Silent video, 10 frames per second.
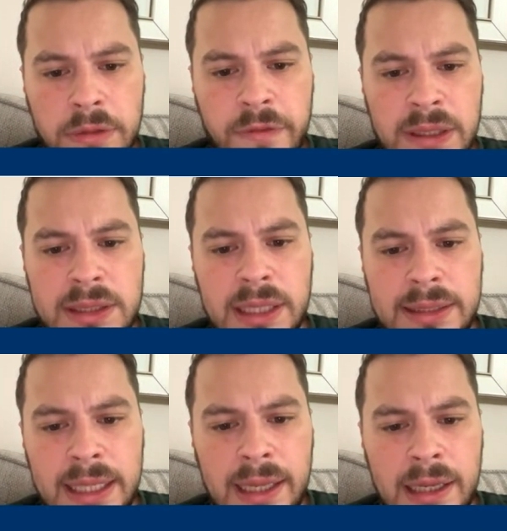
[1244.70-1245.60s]
Phil saying
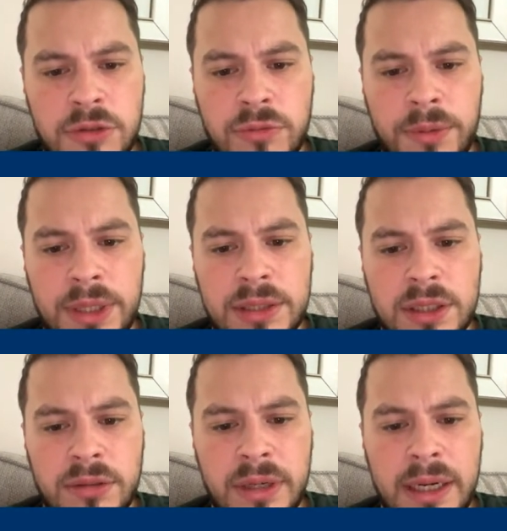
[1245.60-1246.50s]
Dele has ruined his
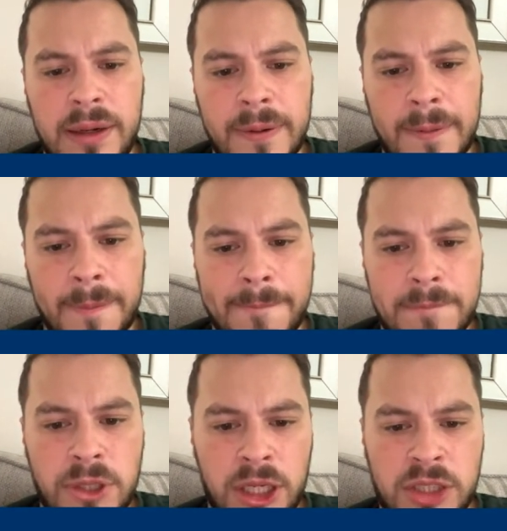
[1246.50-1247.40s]
career.
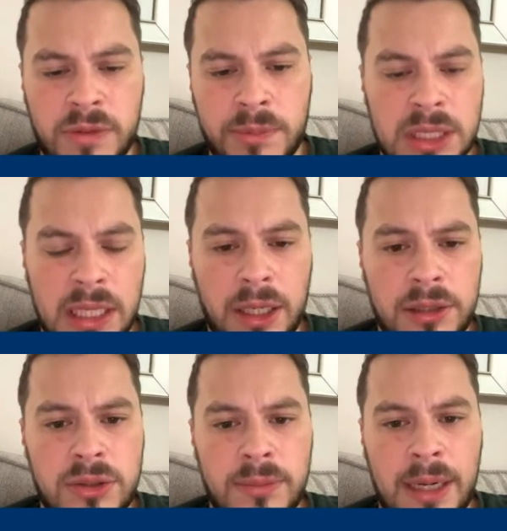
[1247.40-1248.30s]
Turkish football's like
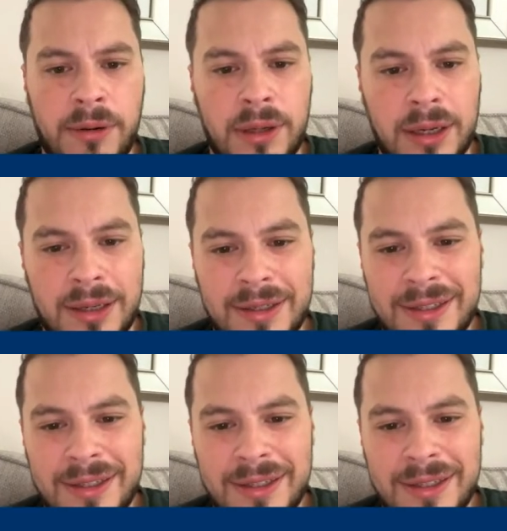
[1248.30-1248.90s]
going to America.